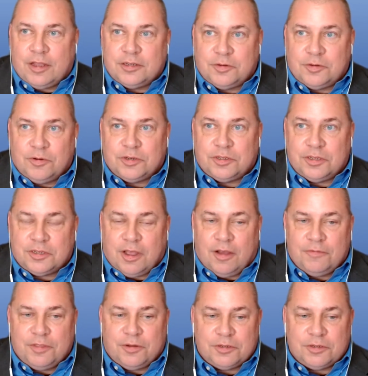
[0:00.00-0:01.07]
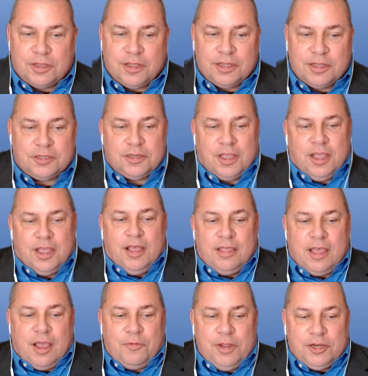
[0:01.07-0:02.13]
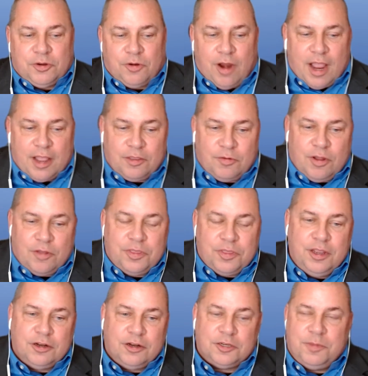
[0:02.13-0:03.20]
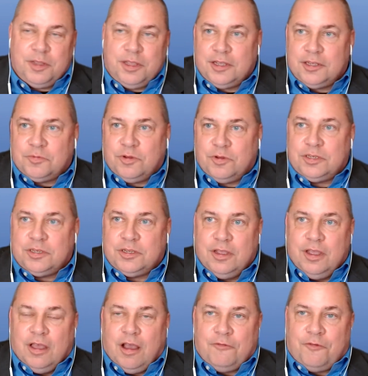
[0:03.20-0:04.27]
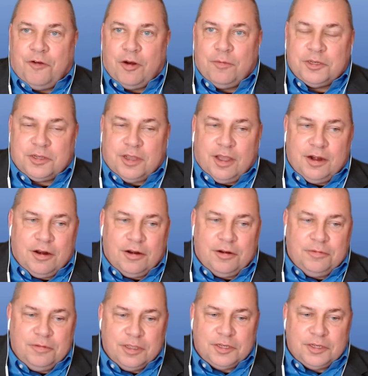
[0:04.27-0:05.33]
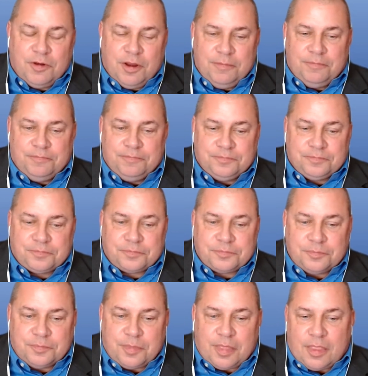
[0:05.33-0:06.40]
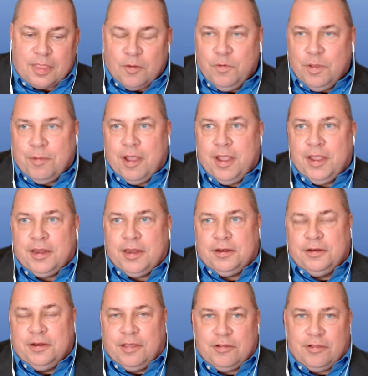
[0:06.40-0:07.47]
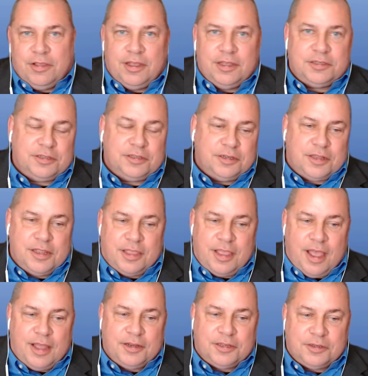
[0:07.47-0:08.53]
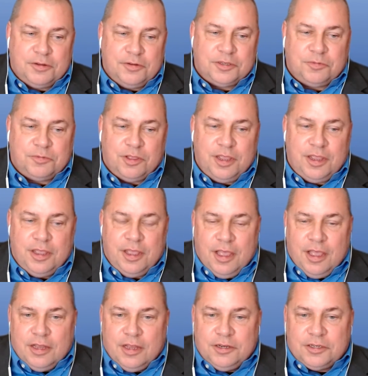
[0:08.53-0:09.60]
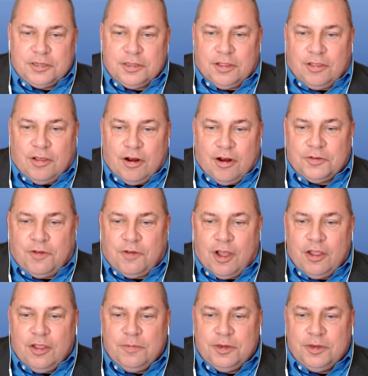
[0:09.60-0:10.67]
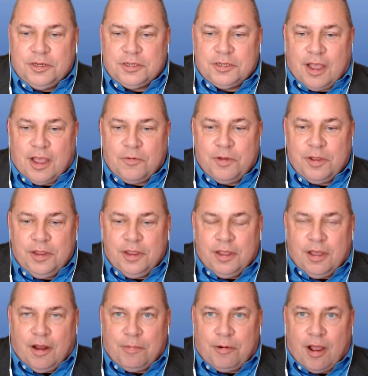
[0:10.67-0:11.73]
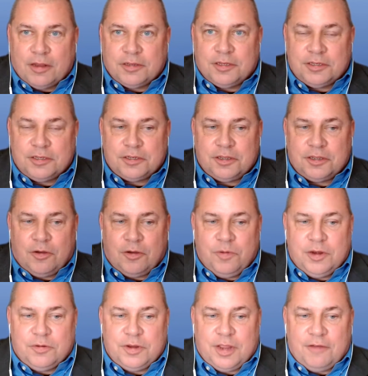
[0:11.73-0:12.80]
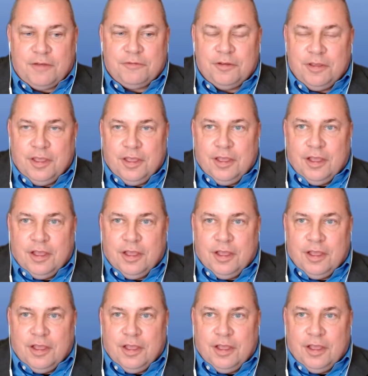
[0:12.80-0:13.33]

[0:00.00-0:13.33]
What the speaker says: sources of those lists that we track throughout the years, because once a farm is on our list frame, we might get another list, things like that. So it's really just a large volume and just how our processes go. We don't have